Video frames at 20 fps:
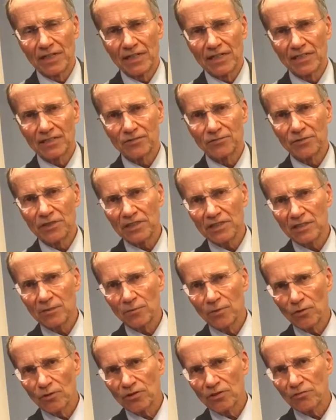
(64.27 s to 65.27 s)
it's really
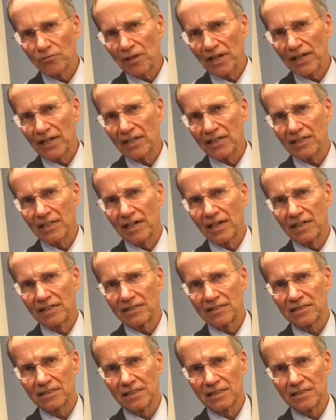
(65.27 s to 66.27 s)
important to
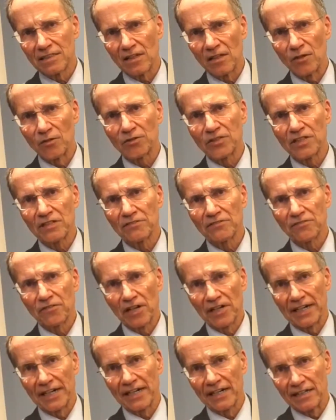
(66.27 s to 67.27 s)
recognize that the learning
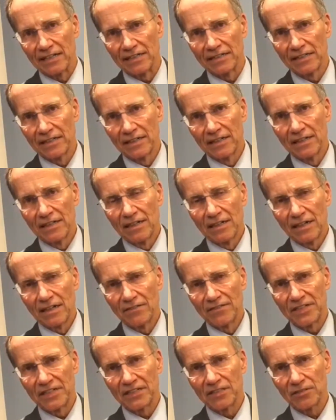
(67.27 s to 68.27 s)
front end
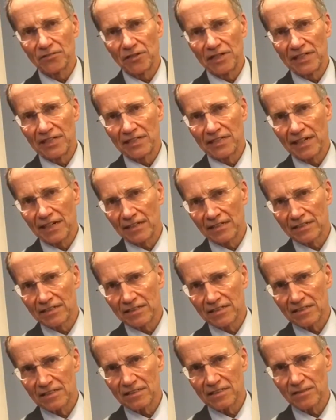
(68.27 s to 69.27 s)
of an integrated care
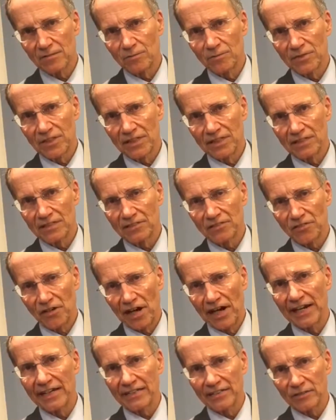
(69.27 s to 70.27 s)
system that is
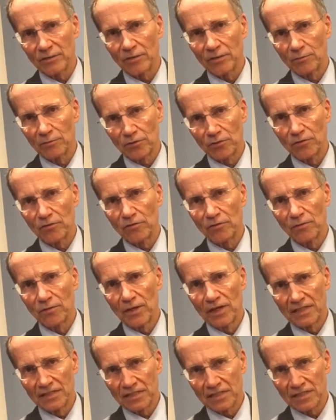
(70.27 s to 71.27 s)
trying to improve
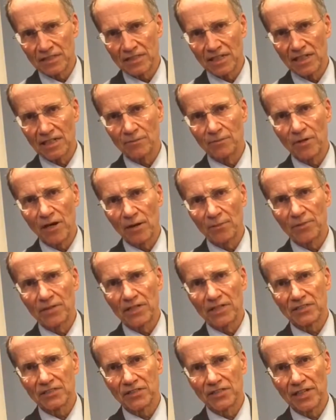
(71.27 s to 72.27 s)
and sustain
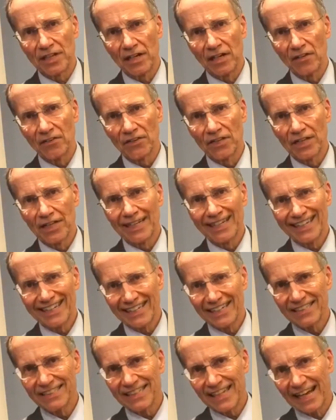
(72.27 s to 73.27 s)
population health
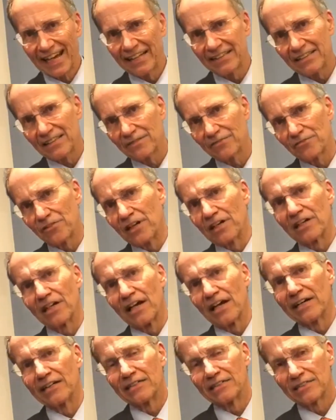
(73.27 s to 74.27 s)
is at the front
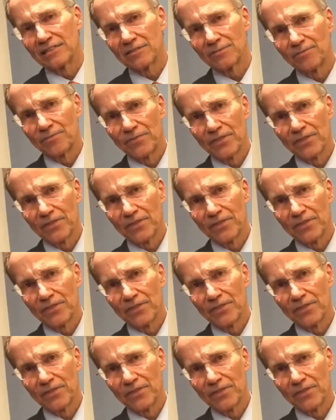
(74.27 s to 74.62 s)
lines.